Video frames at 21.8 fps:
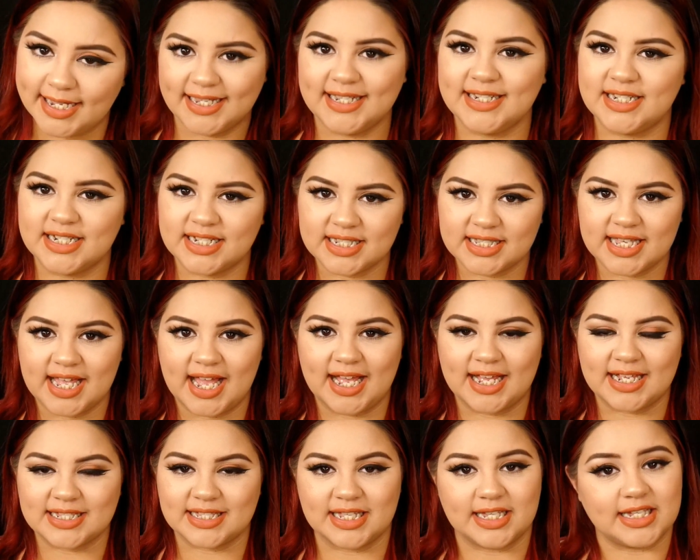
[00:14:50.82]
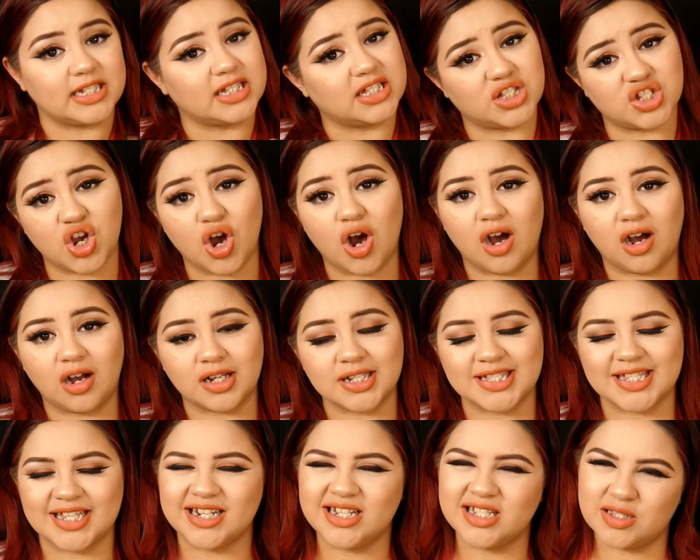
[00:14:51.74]
It does has its
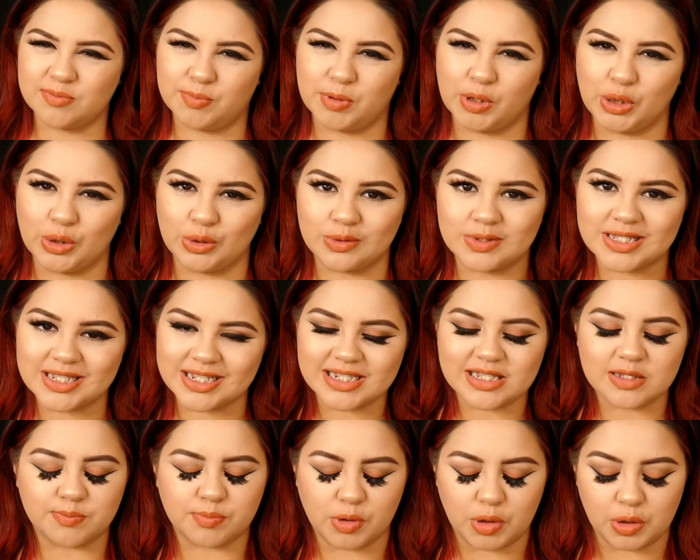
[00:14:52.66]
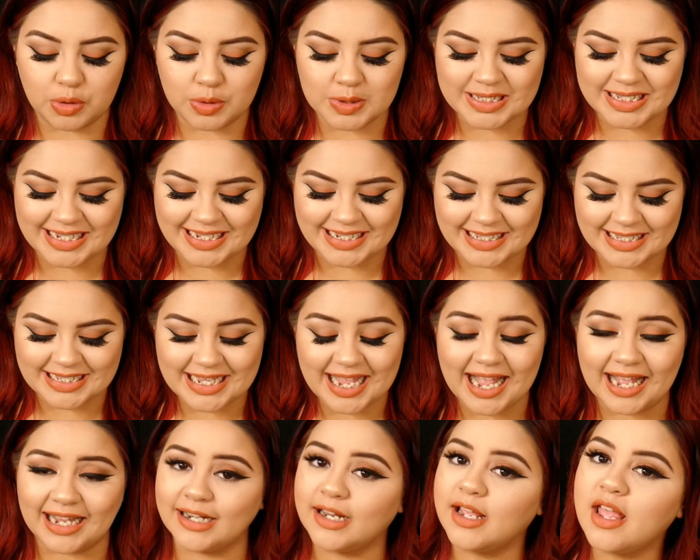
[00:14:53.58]
cons and its pros. Its pros is
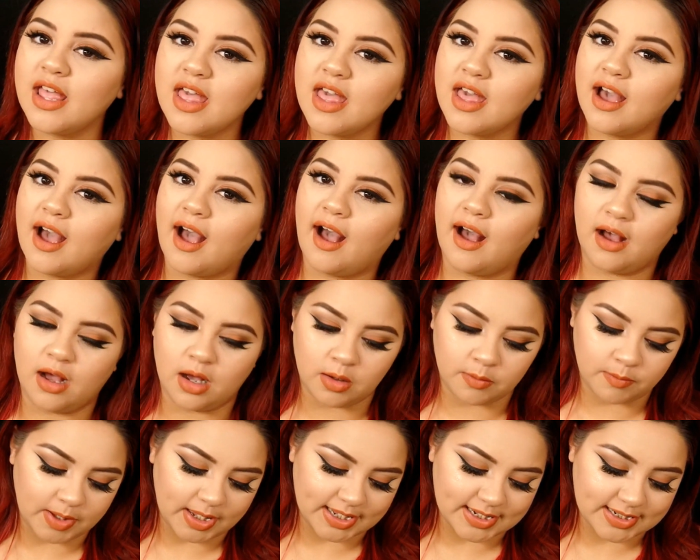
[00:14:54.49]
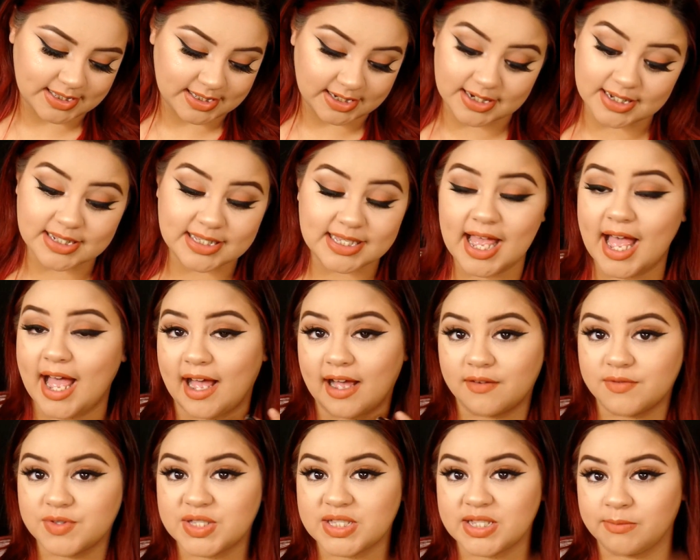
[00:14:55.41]
that um, it does
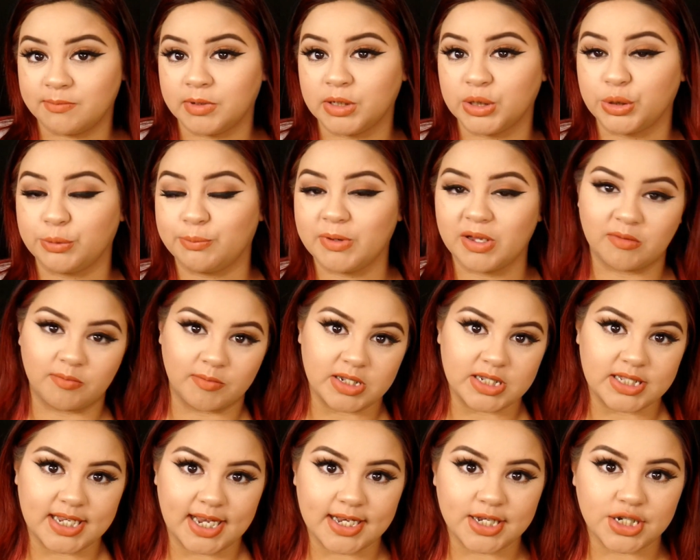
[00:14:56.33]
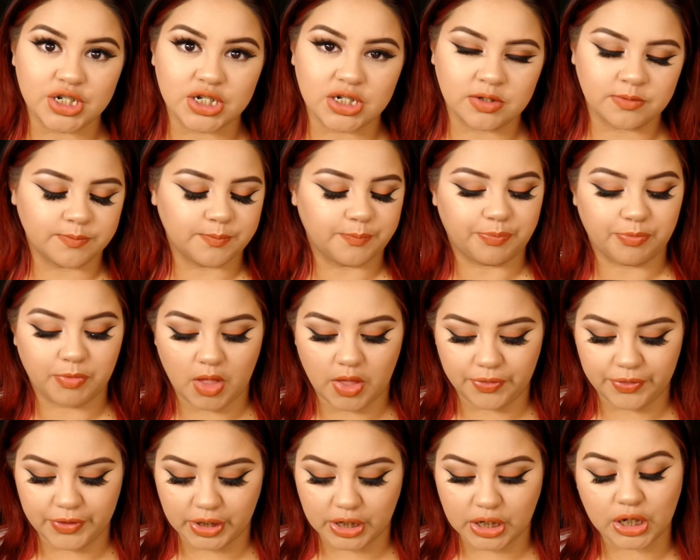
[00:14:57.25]
have similar pigmentation
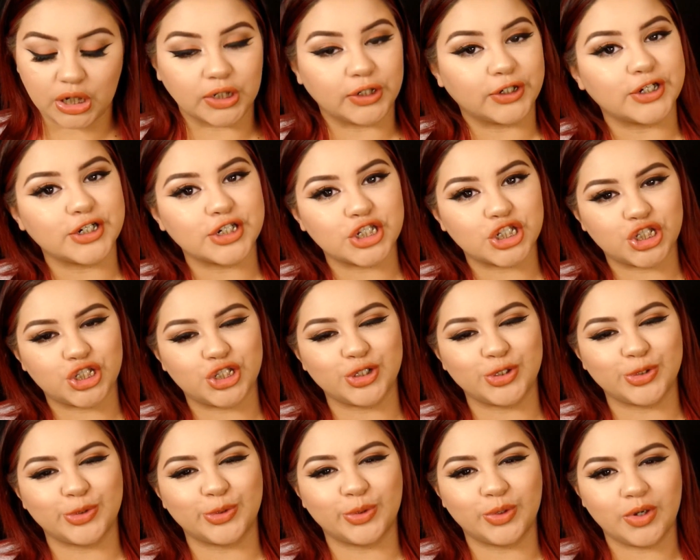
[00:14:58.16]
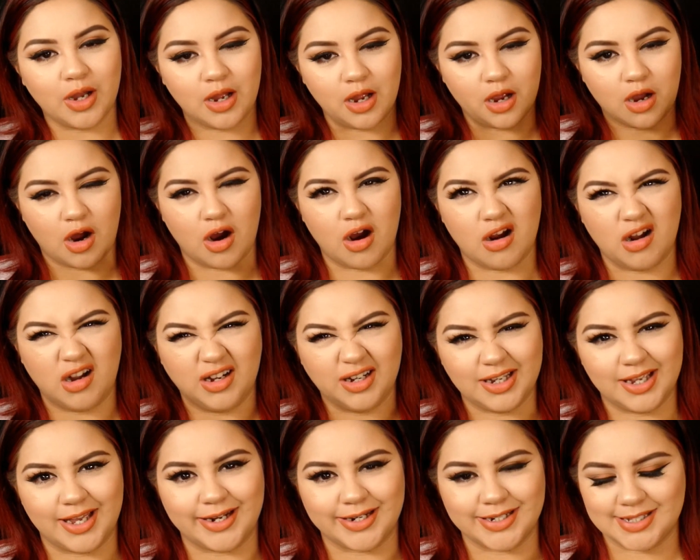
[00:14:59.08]
the colors do
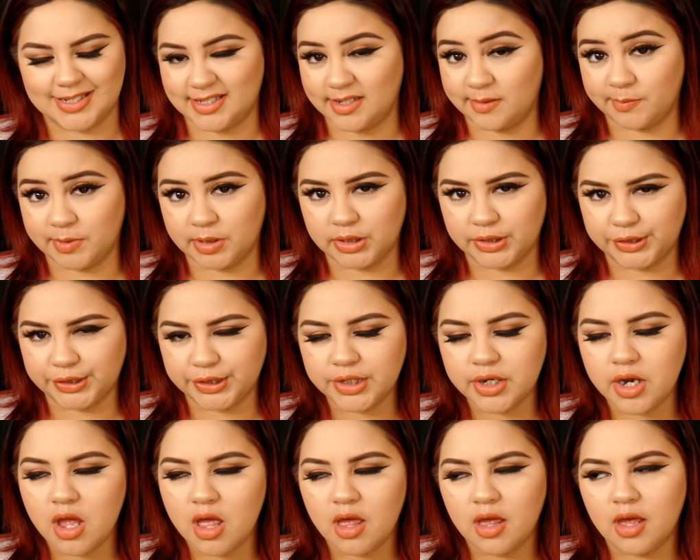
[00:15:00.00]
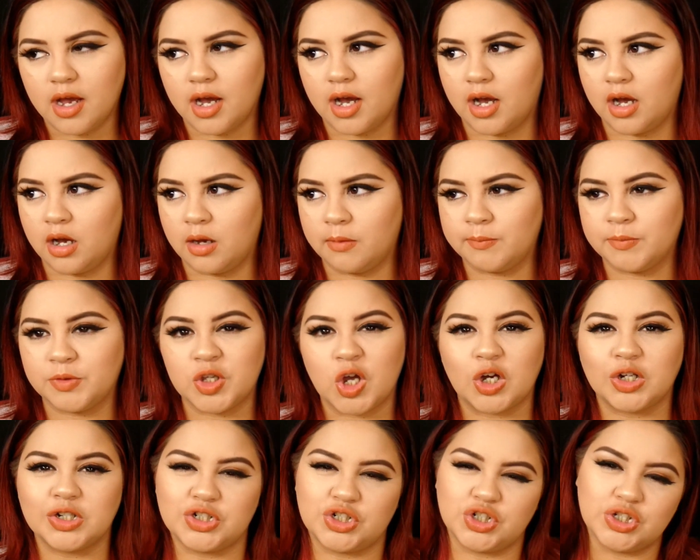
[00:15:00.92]
are kind of similar um,
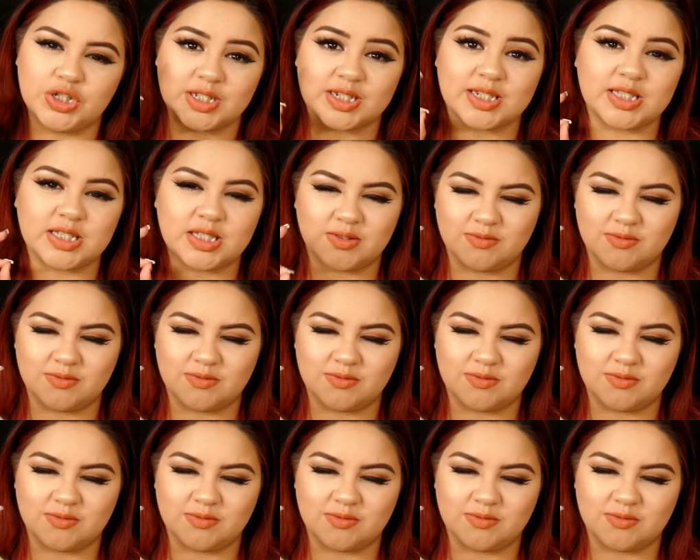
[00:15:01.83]
not to the